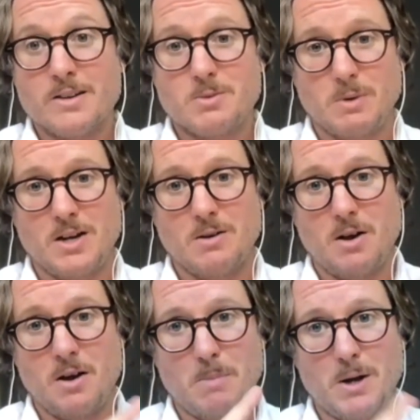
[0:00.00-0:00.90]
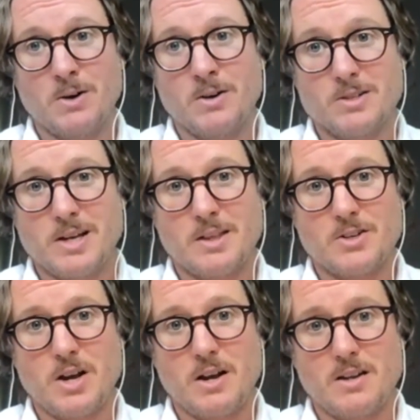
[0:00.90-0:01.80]
We need to better understand the
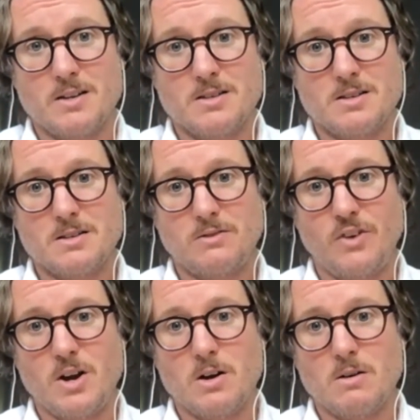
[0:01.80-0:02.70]
Chinese sphere,